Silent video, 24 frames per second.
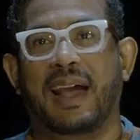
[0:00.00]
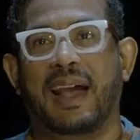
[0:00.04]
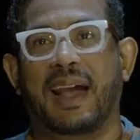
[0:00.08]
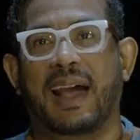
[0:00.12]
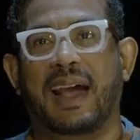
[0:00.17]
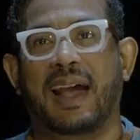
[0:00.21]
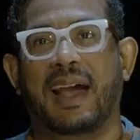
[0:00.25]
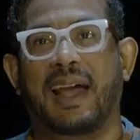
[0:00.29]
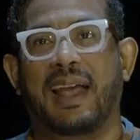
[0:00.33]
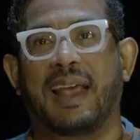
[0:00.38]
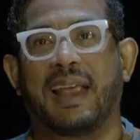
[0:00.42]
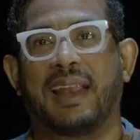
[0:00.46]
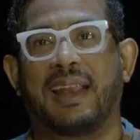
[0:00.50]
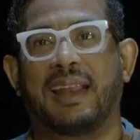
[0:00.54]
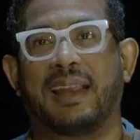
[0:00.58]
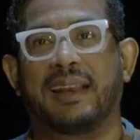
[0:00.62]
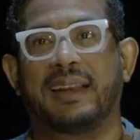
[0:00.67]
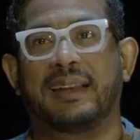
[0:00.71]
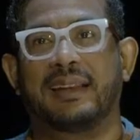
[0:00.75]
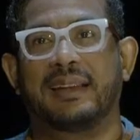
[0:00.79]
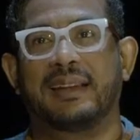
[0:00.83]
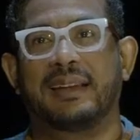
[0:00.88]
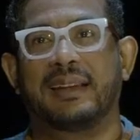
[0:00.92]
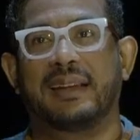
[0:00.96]

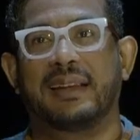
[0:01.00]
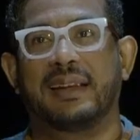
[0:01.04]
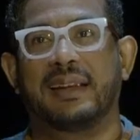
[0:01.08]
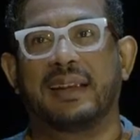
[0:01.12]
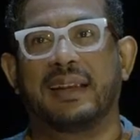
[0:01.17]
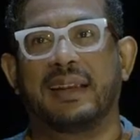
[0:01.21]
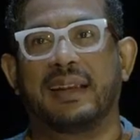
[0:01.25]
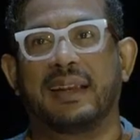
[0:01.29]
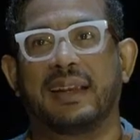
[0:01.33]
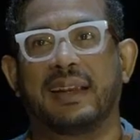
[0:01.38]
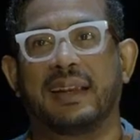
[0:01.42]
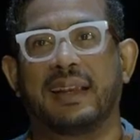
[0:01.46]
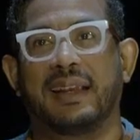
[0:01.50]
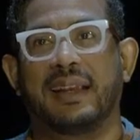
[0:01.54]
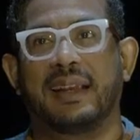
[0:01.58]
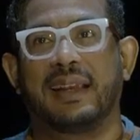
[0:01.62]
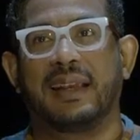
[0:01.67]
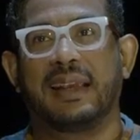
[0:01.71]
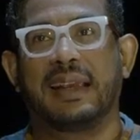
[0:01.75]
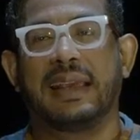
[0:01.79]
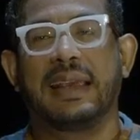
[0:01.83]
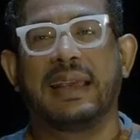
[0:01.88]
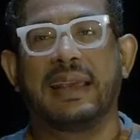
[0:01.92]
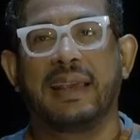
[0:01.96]
And
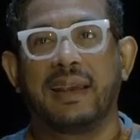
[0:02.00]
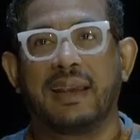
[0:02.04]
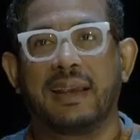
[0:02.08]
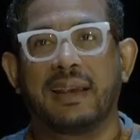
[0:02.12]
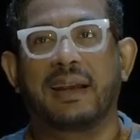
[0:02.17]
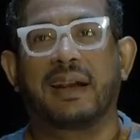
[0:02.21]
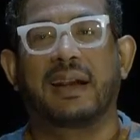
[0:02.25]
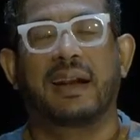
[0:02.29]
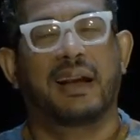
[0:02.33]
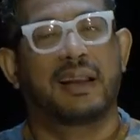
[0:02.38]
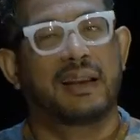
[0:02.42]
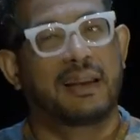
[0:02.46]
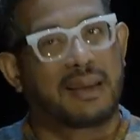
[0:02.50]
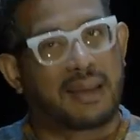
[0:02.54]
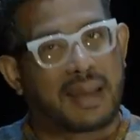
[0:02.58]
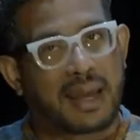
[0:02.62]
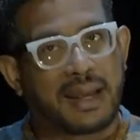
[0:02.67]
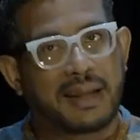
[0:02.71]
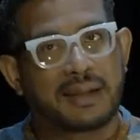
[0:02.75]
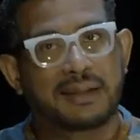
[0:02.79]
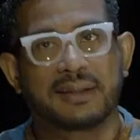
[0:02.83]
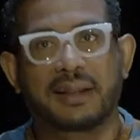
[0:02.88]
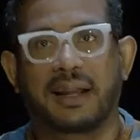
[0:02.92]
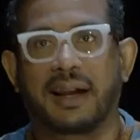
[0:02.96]
he,
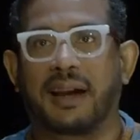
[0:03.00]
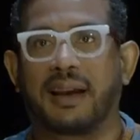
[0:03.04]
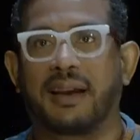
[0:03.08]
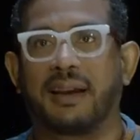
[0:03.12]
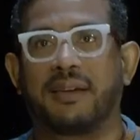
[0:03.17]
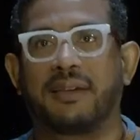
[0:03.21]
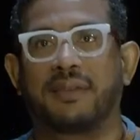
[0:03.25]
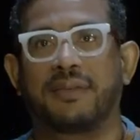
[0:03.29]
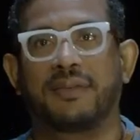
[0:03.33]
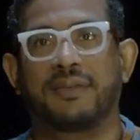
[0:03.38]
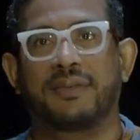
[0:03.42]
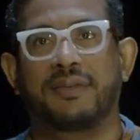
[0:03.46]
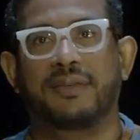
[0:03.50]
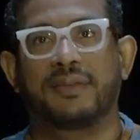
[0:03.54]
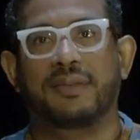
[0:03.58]
like Clive,